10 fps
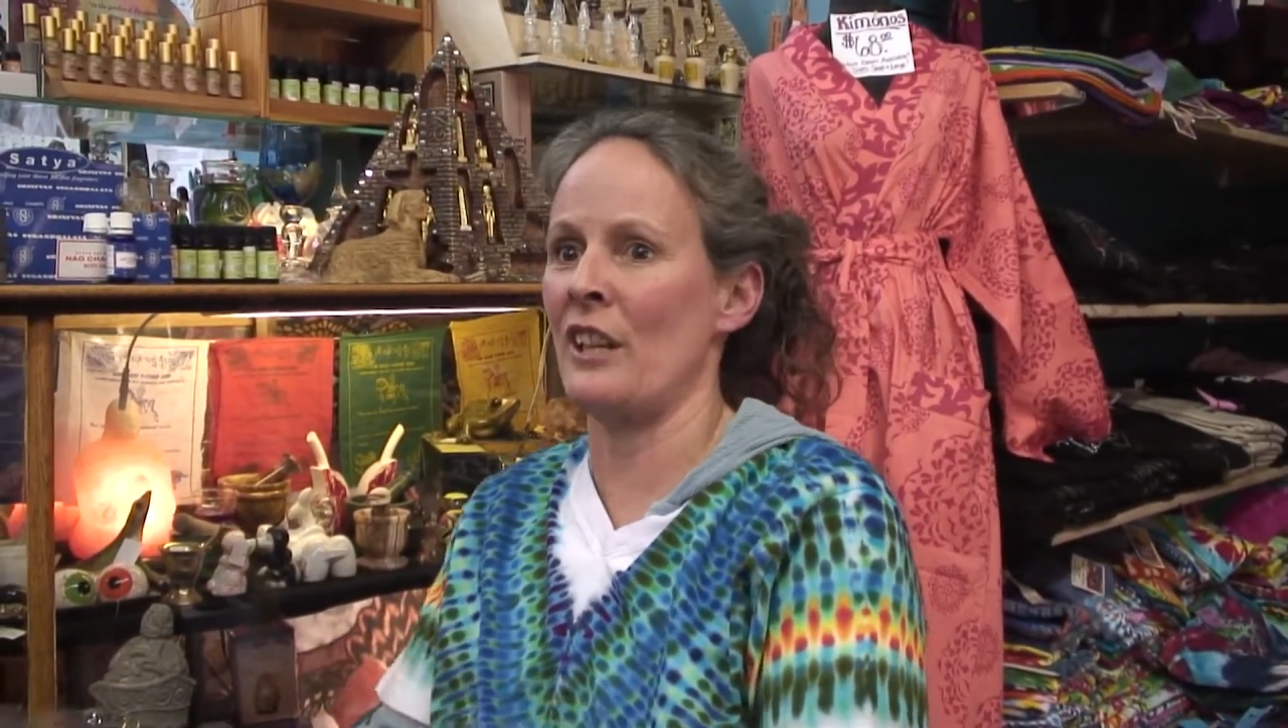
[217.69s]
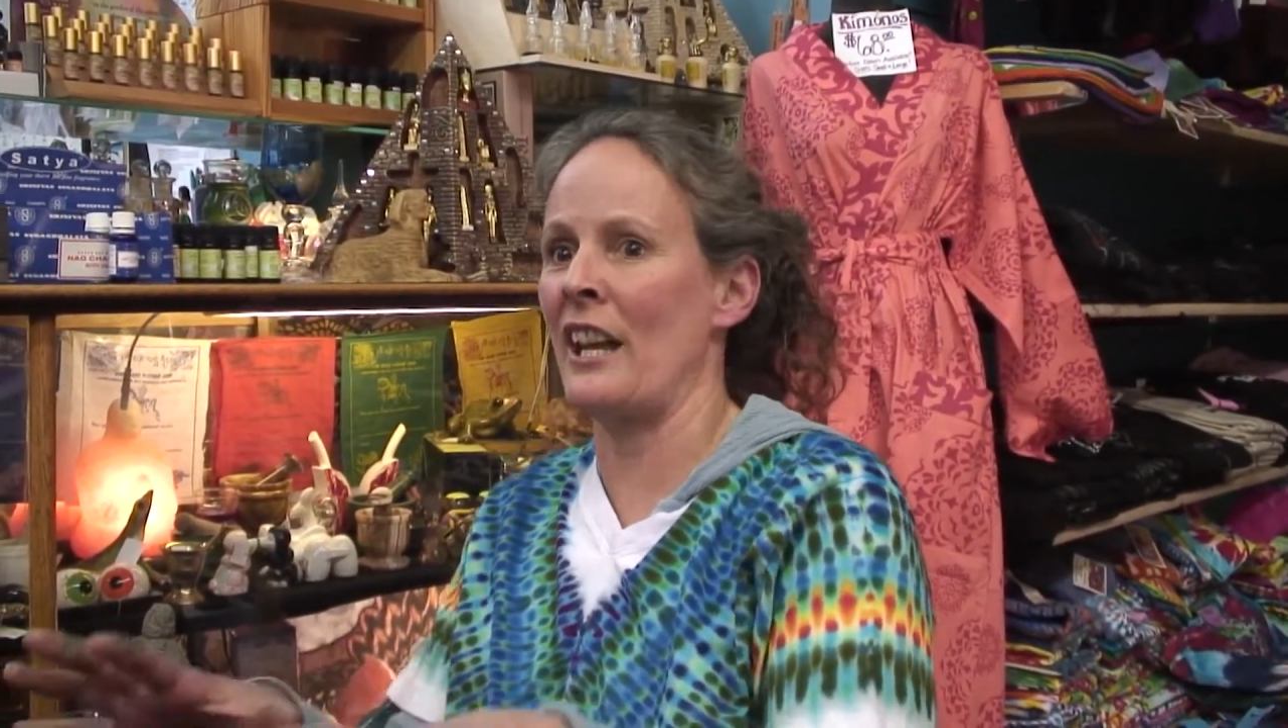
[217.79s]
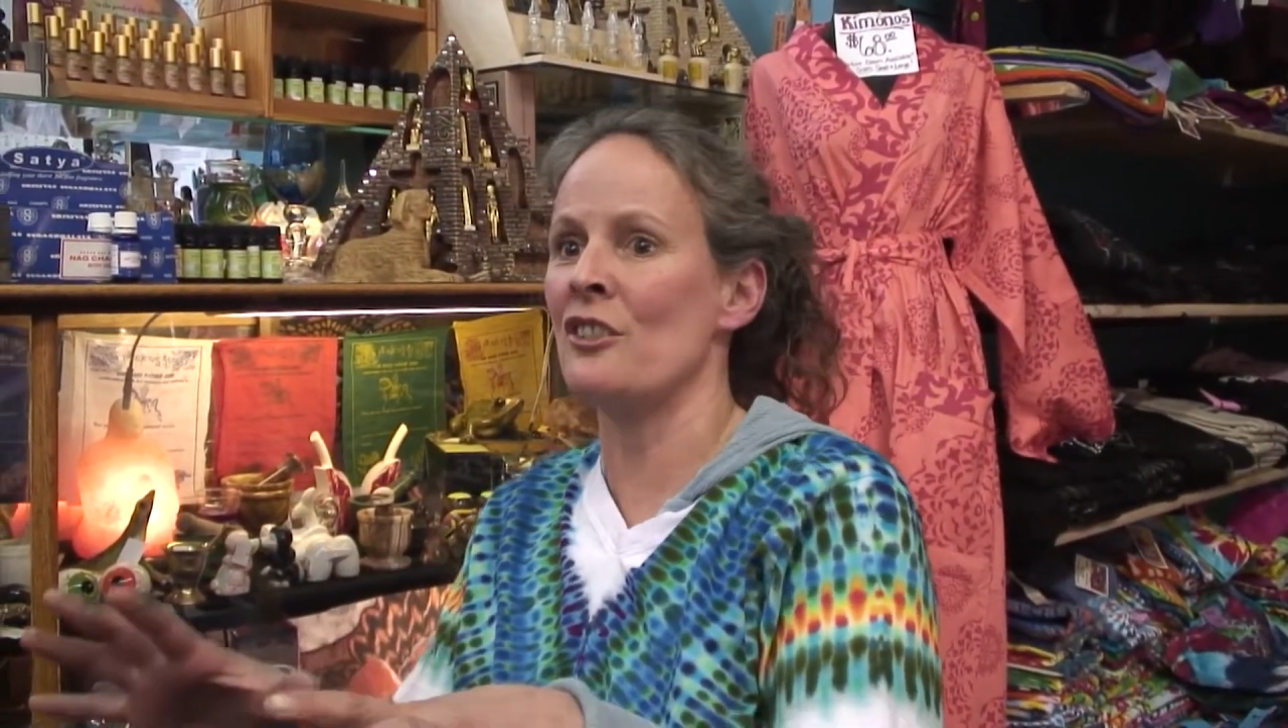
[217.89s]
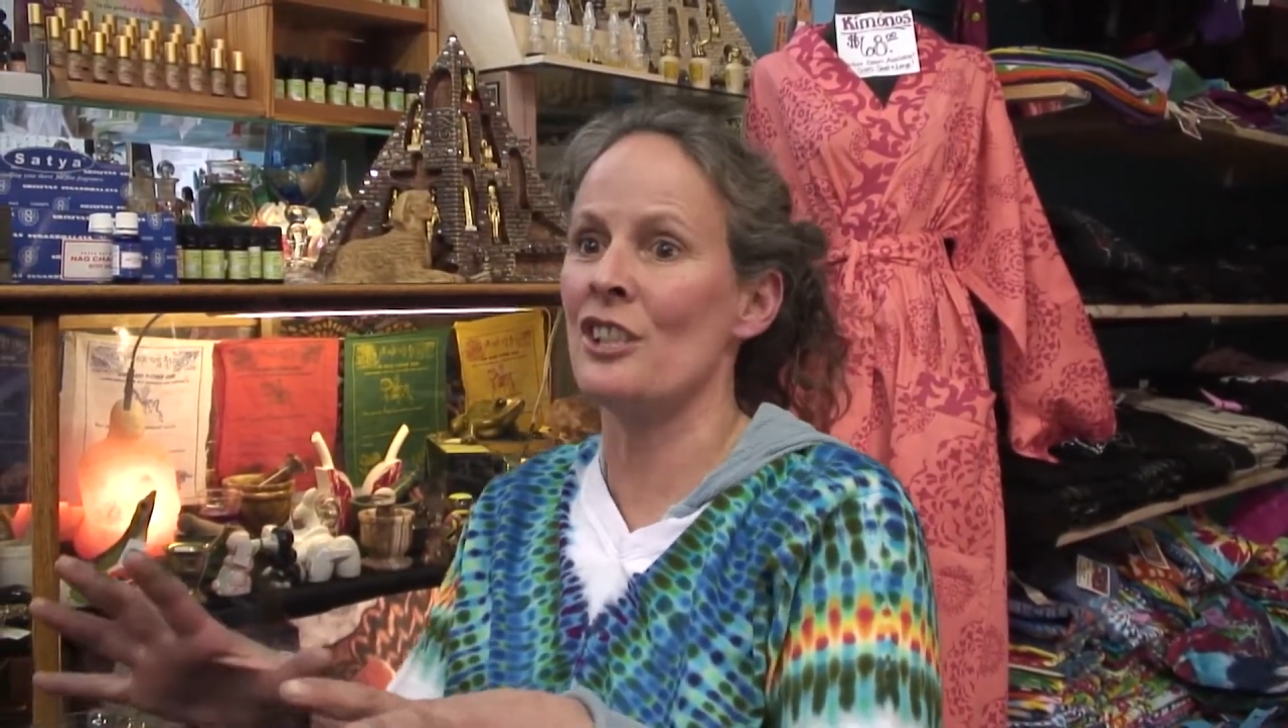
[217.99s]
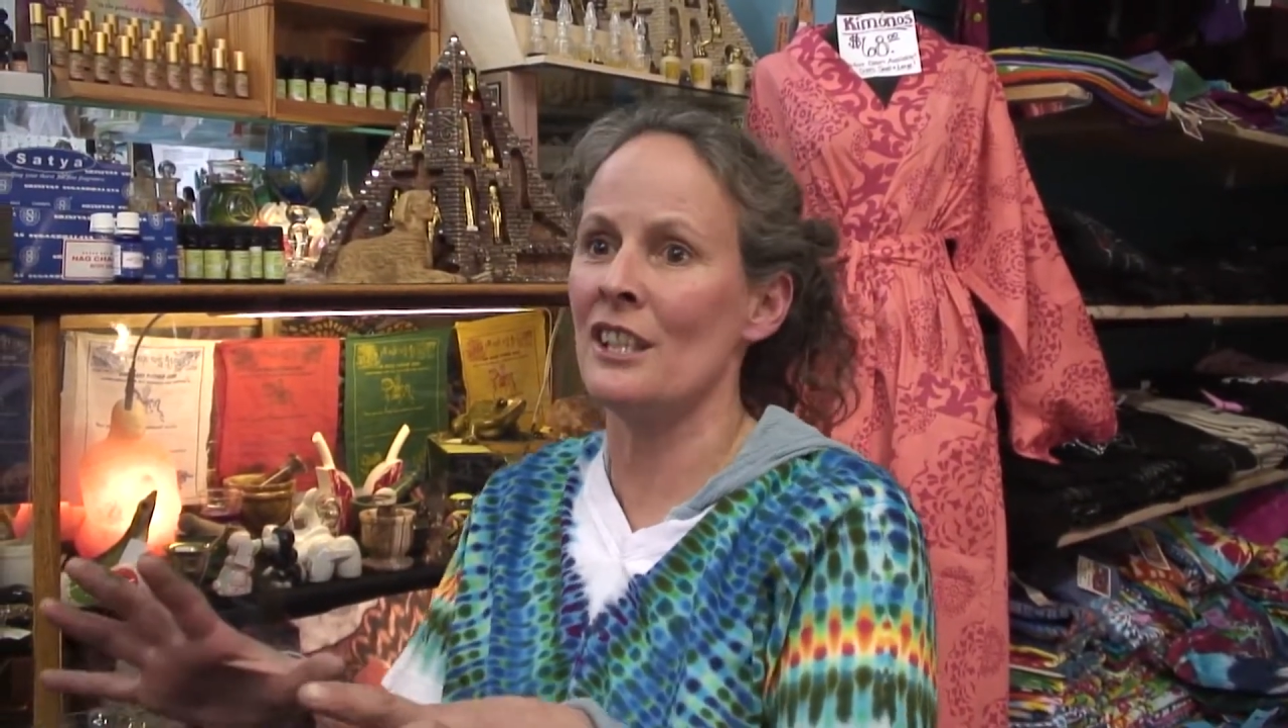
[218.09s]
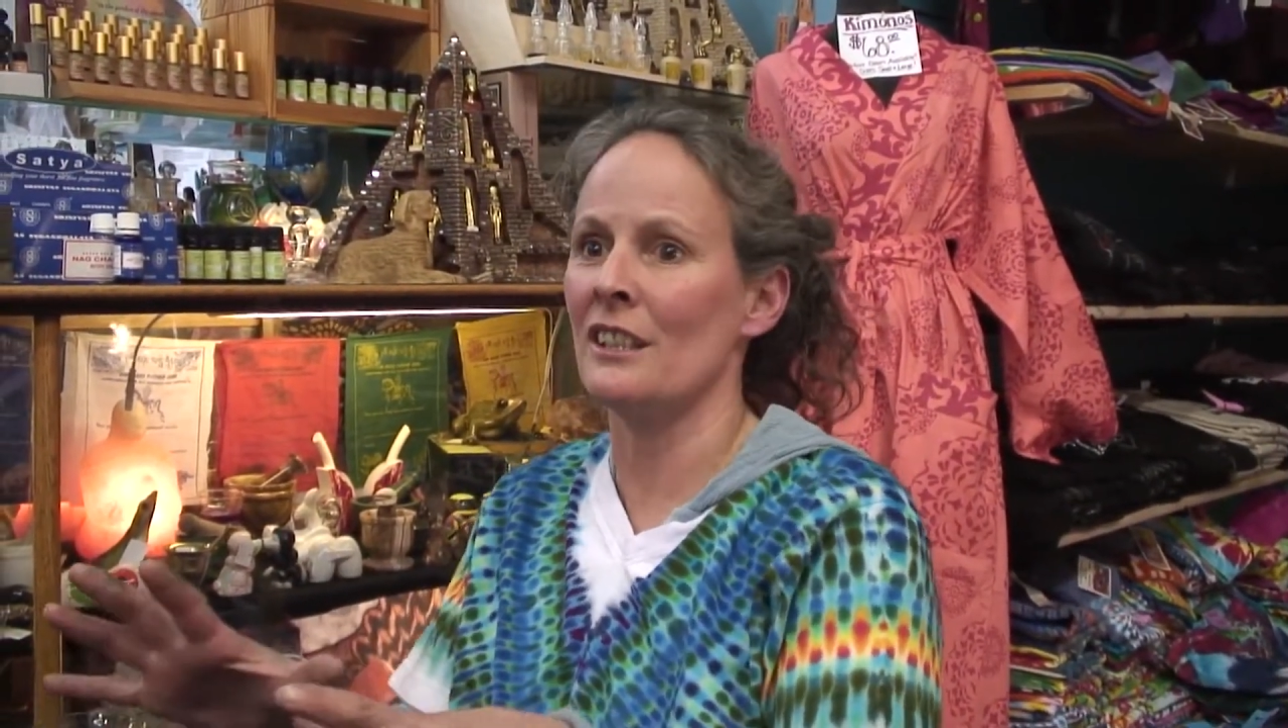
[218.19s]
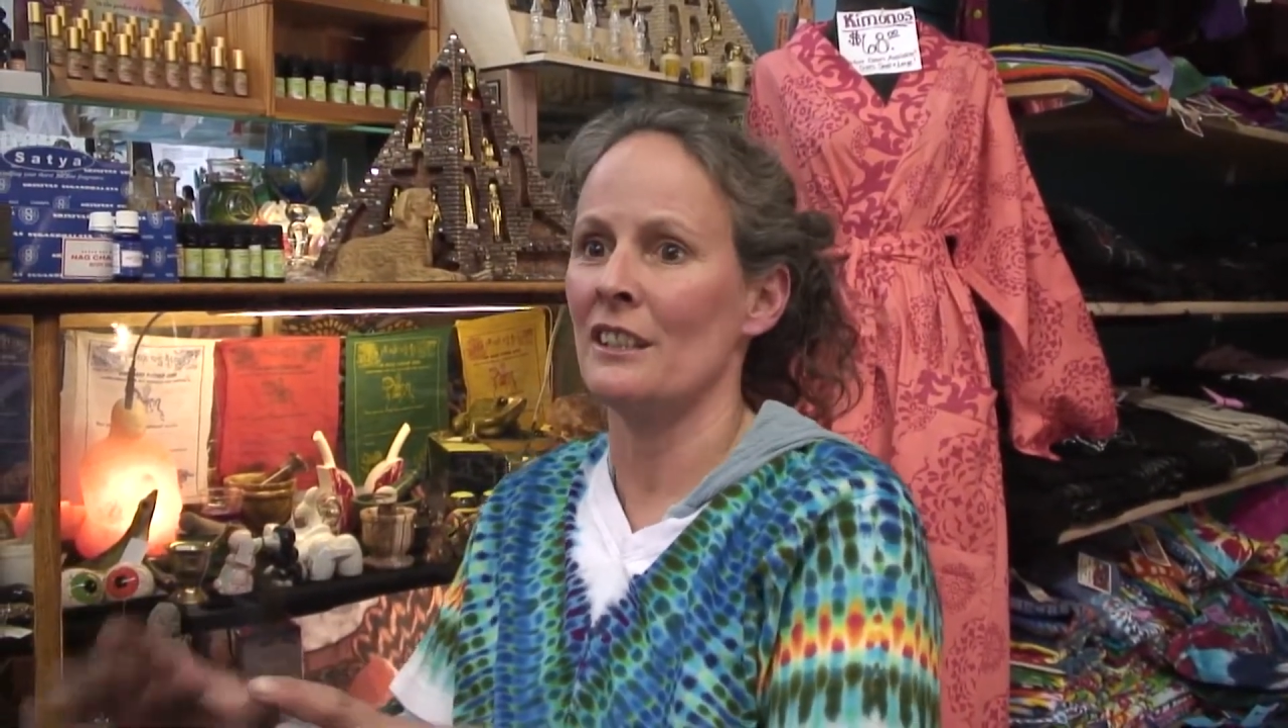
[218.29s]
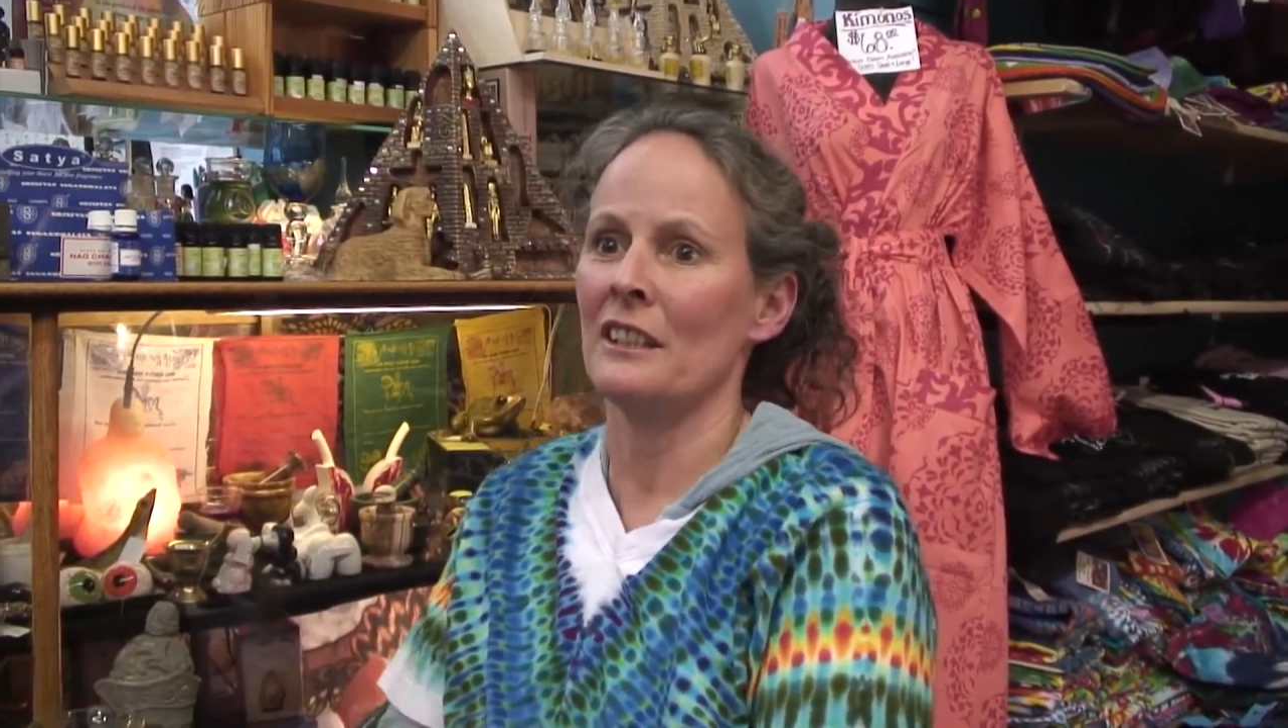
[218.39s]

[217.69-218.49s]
edgy,